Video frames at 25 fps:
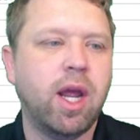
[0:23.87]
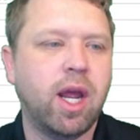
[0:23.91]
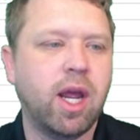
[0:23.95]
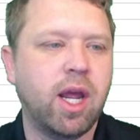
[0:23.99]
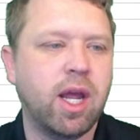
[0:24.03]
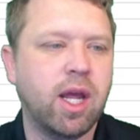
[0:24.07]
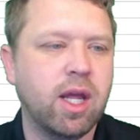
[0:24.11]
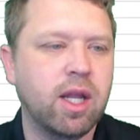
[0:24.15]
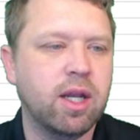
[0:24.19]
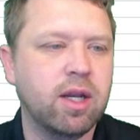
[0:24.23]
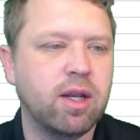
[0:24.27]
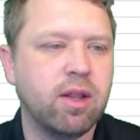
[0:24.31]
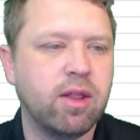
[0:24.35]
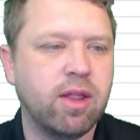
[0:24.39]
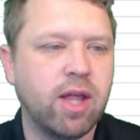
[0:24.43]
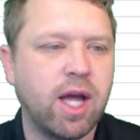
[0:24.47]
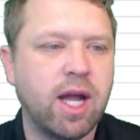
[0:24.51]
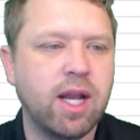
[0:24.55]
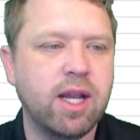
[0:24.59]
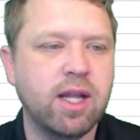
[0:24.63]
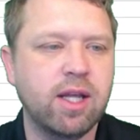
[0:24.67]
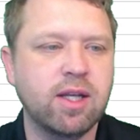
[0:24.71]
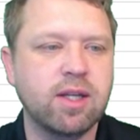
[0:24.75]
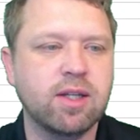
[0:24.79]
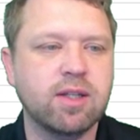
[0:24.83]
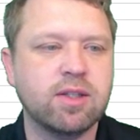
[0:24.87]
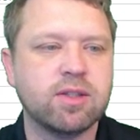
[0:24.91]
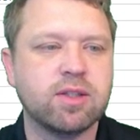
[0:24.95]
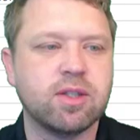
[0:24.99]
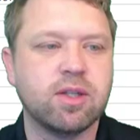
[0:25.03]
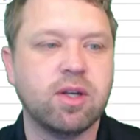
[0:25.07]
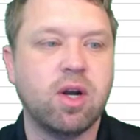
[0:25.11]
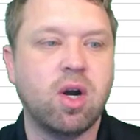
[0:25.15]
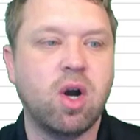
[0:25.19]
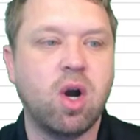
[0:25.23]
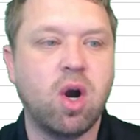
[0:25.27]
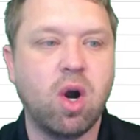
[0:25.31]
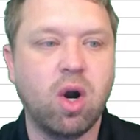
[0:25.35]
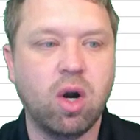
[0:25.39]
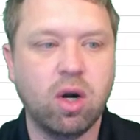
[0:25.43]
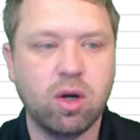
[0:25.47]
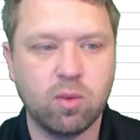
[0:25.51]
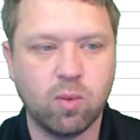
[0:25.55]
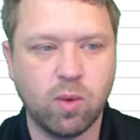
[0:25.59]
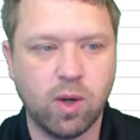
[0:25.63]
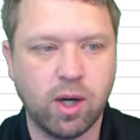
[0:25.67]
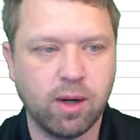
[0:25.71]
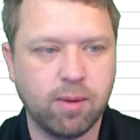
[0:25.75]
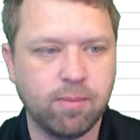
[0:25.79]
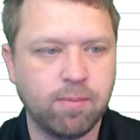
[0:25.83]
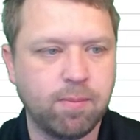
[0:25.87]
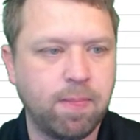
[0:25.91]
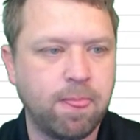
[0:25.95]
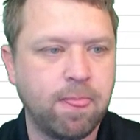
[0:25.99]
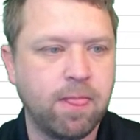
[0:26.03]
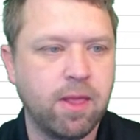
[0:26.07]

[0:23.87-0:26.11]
and that is hardware,